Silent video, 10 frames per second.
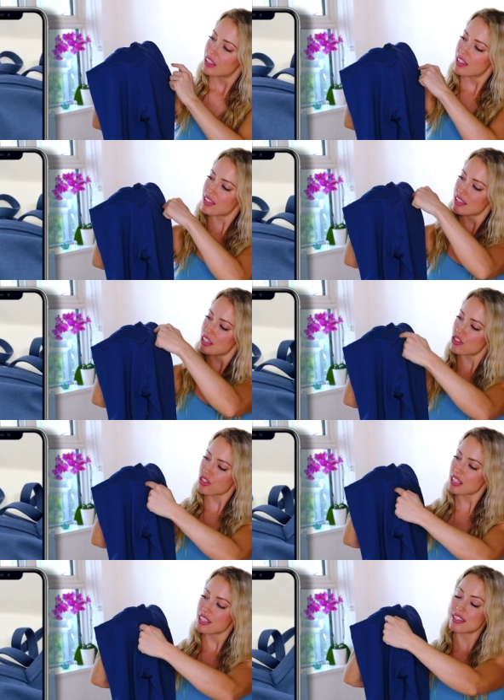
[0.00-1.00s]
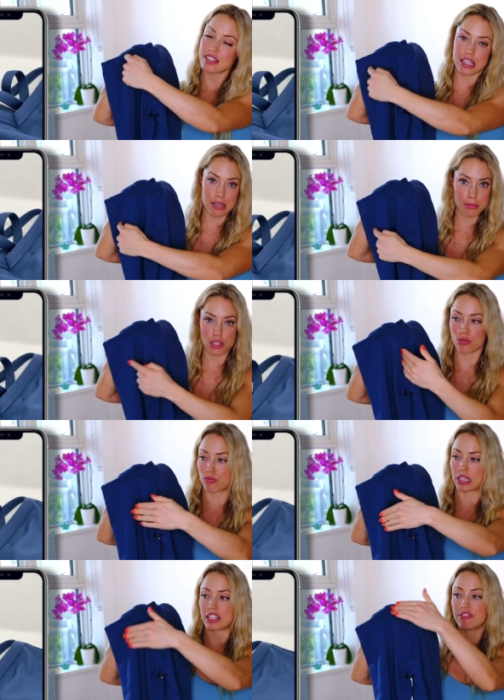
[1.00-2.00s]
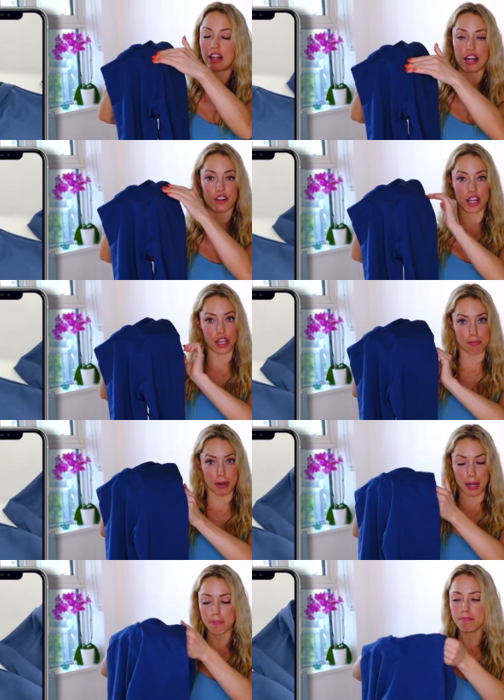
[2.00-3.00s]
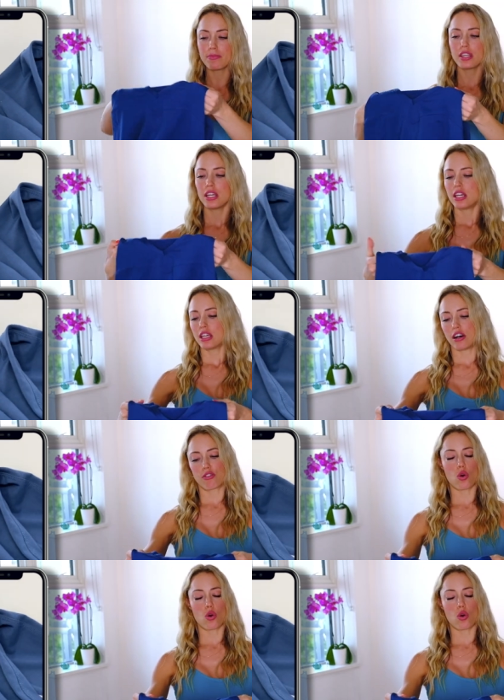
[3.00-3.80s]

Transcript: this interesting seam that's really flattering on the bum. Of